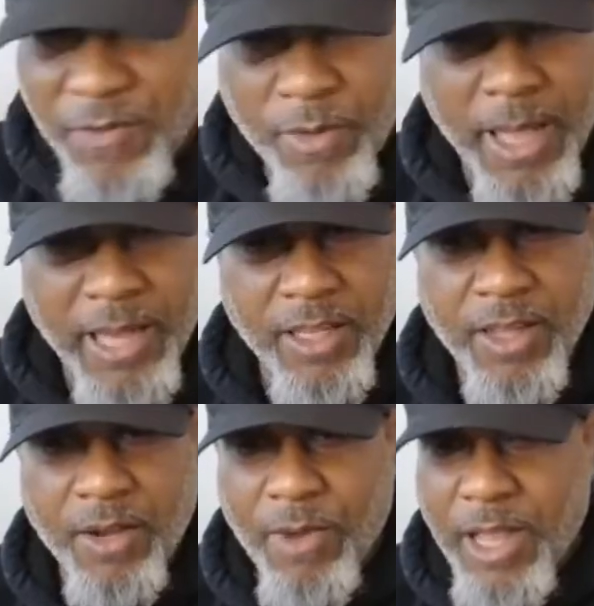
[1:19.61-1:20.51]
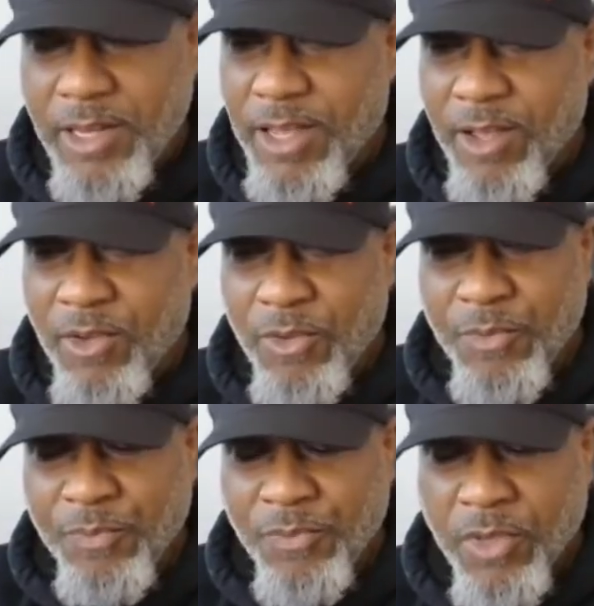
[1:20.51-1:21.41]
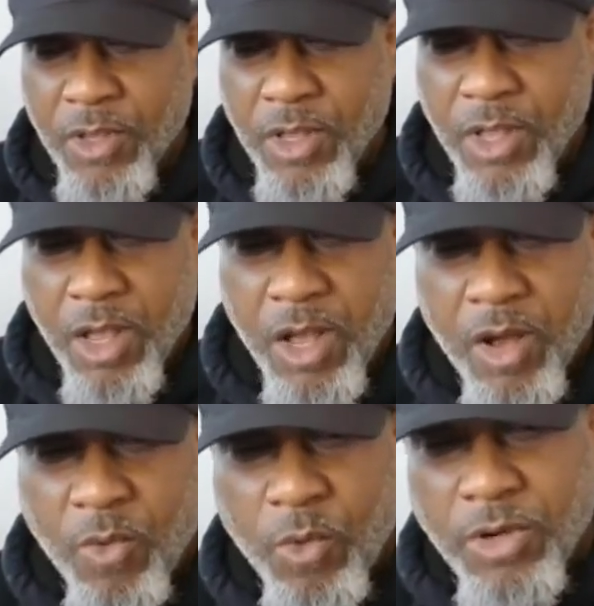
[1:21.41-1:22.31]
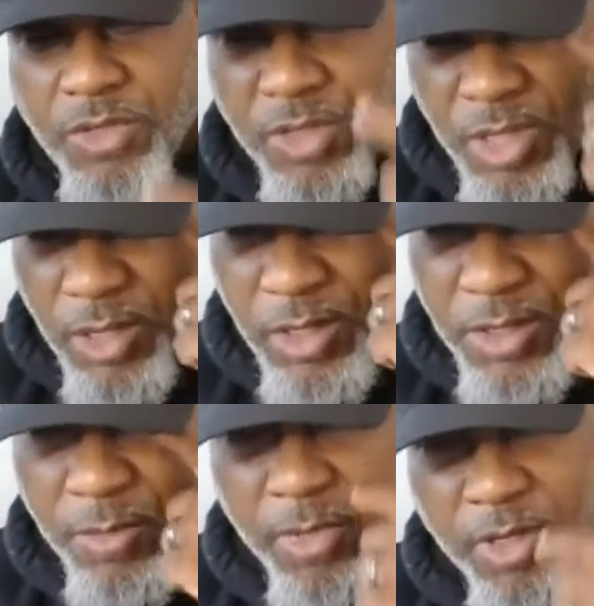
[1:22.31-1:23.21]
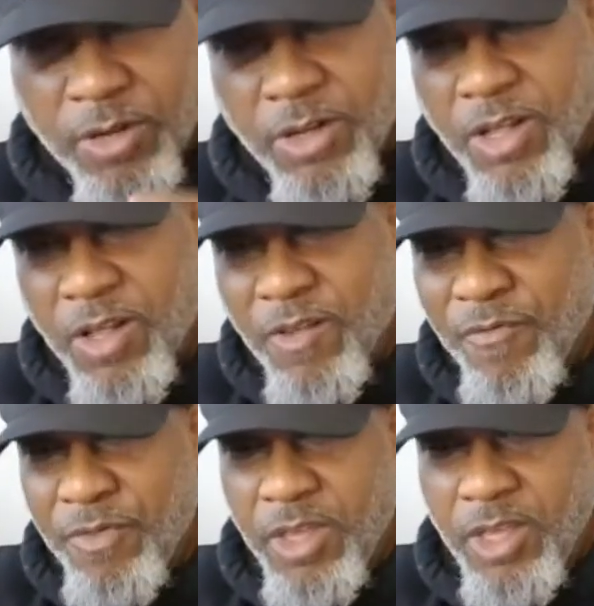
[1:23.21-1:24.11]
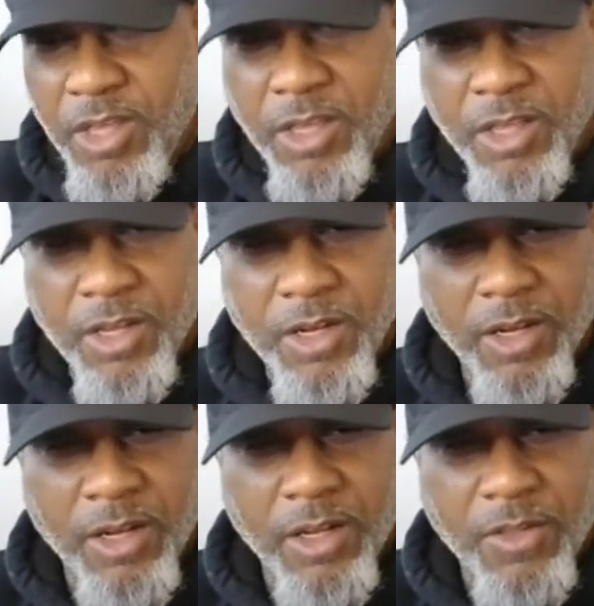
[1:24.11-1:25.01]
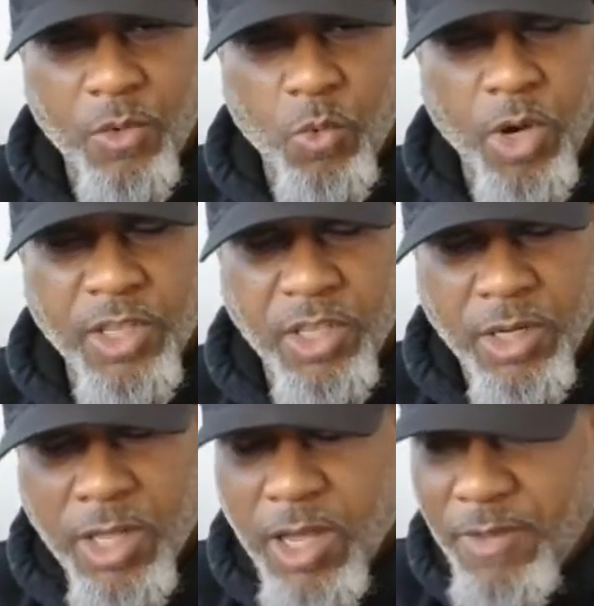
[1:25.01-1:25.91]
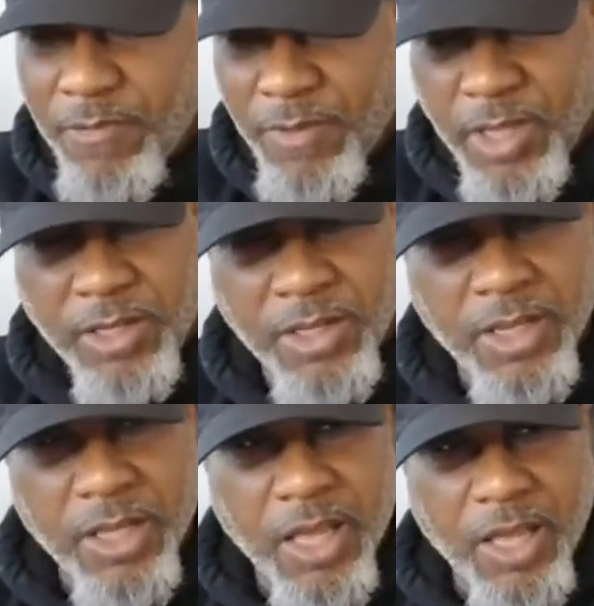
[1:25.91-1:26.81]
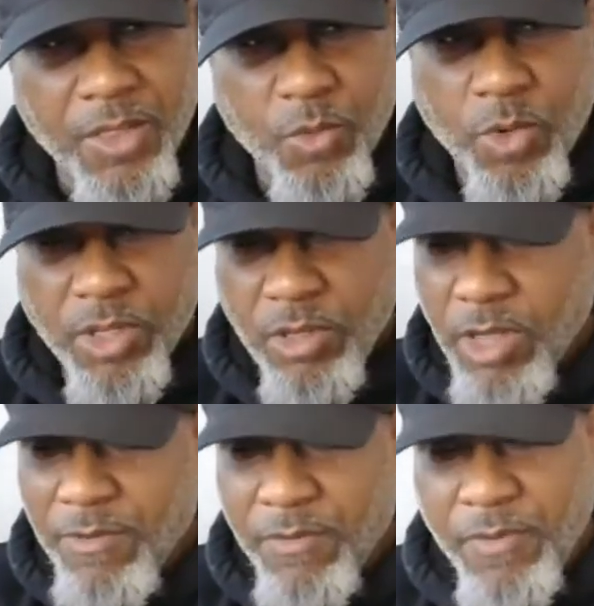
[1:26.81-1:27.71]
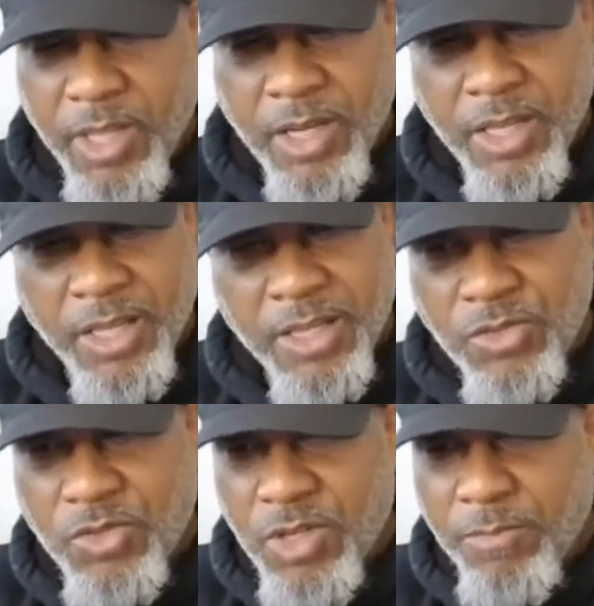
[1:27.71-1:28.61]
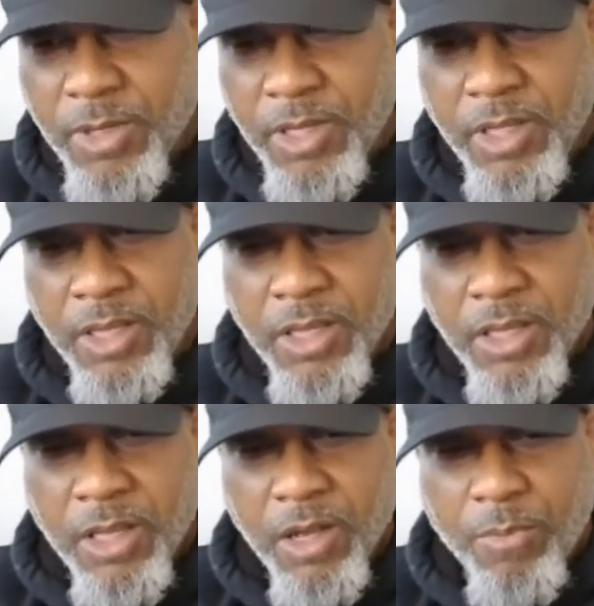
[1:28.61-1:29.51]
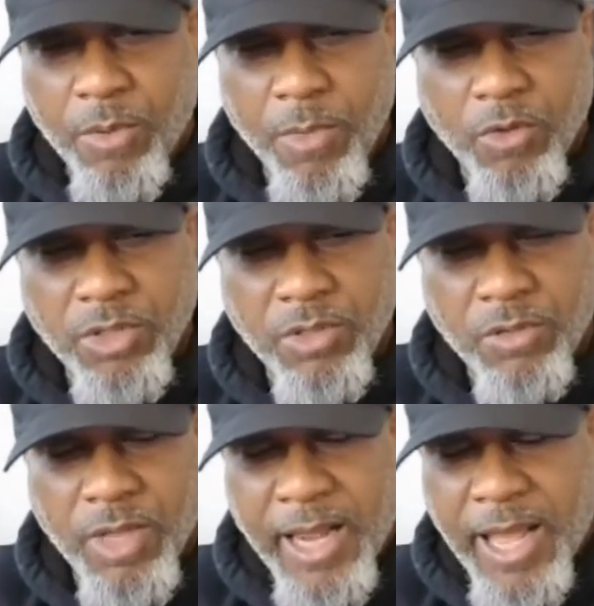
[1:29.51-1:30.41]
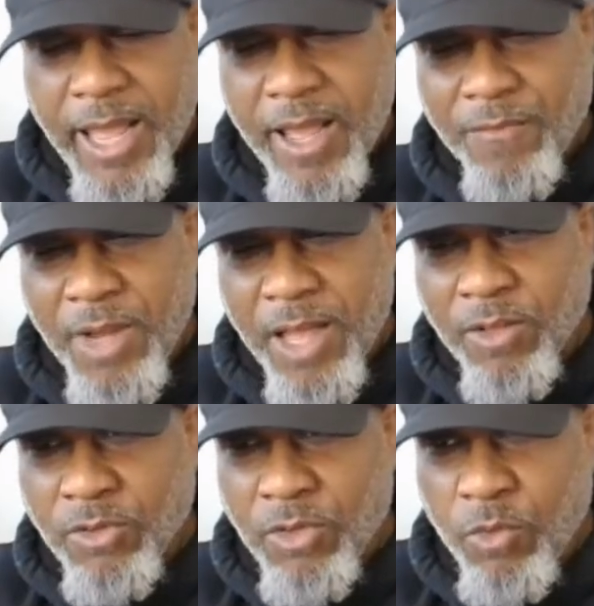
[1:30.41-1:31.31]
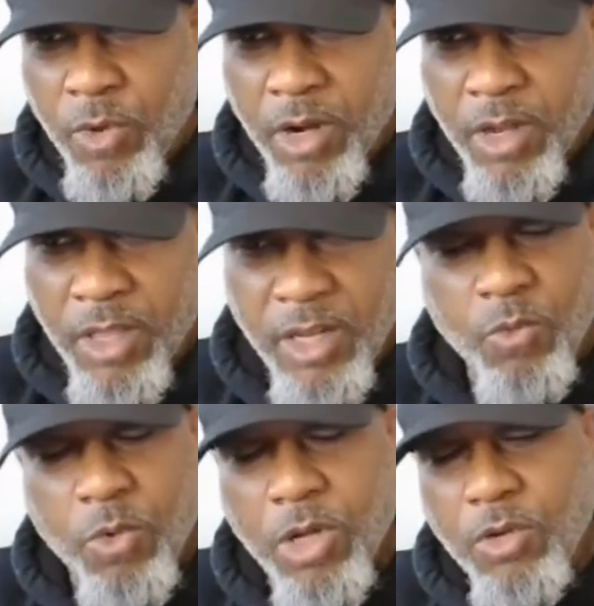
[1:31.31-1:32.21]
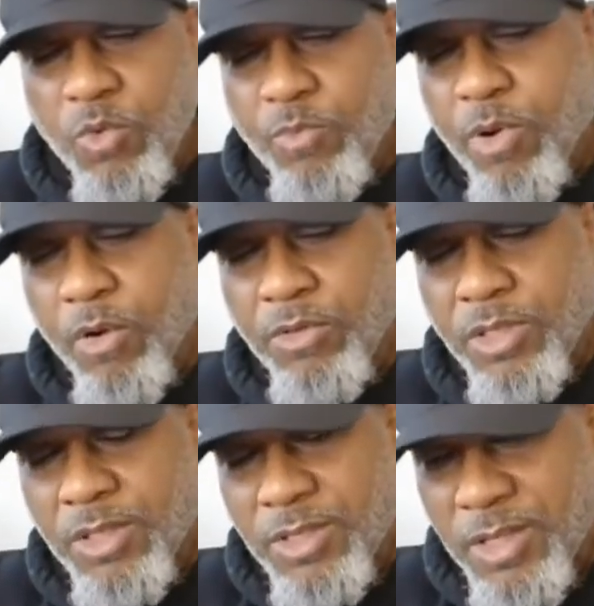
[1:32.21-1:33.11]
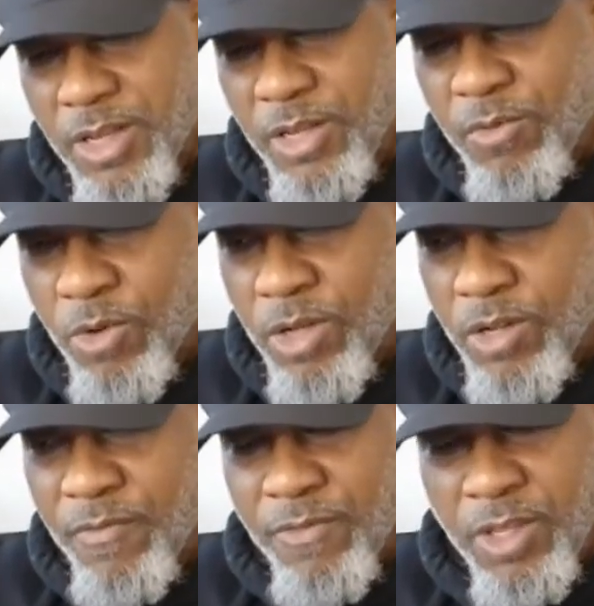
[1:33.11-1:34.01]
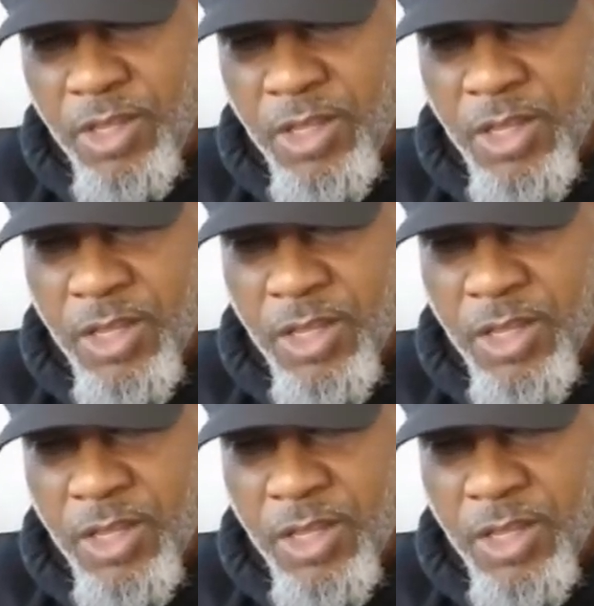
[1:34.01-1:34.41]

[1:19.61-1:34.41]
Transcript: everybody that right now uh, we're still in the middle of the the one you love event and the One You Love event is simply a promotion that I have now to where anyone who purchases any one of the